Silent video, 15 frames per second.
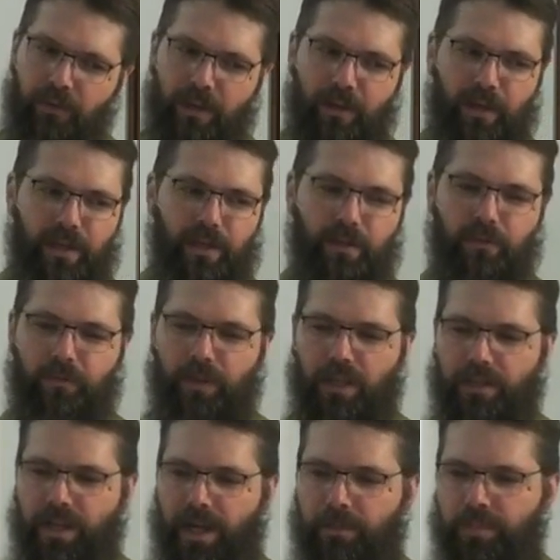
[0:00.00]
a kind of
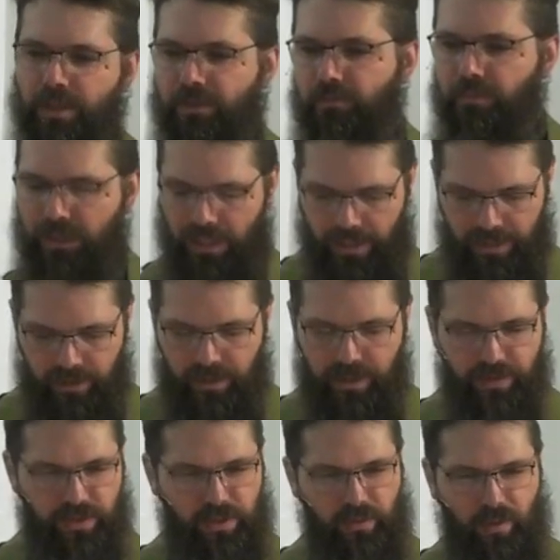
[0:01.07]
adaptive
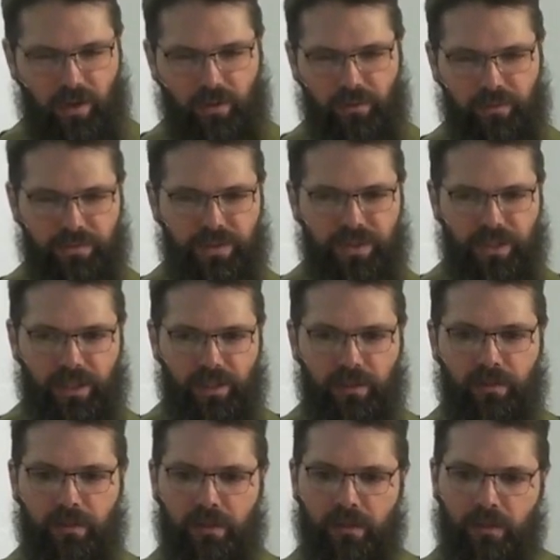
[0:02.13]
blindness to our own
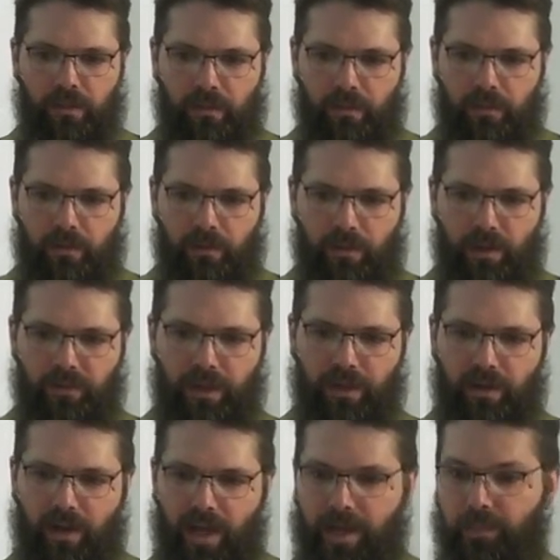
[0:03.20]
sin, and then
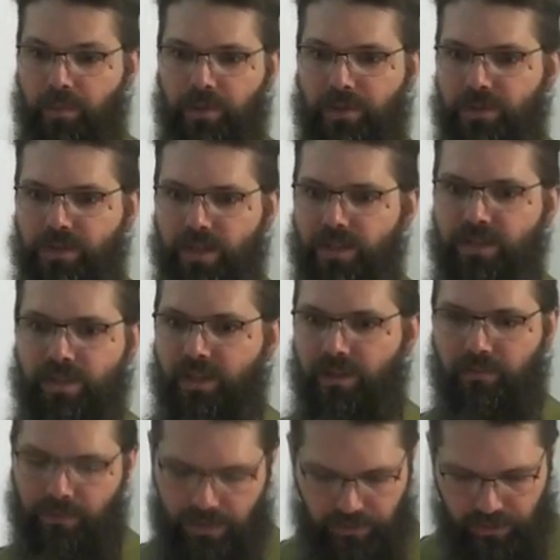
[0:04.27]
a
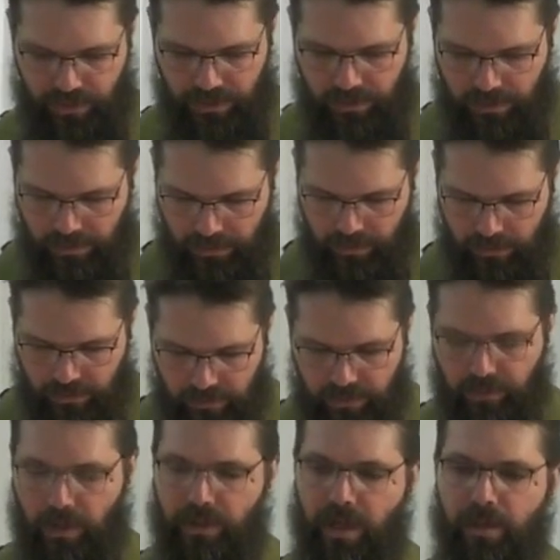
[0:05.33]
hypersensitive vision
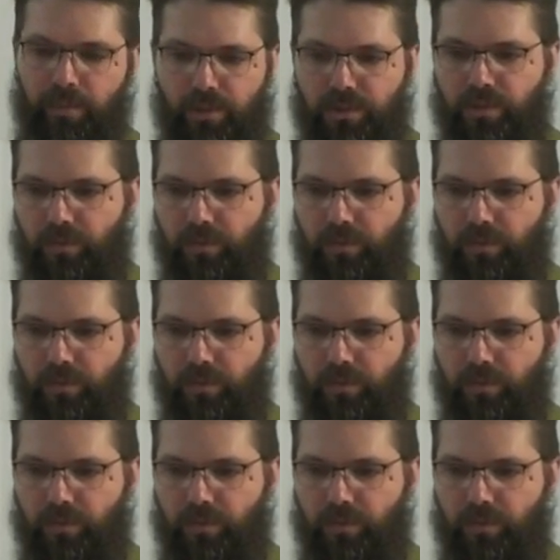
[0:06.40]
to our neighbor's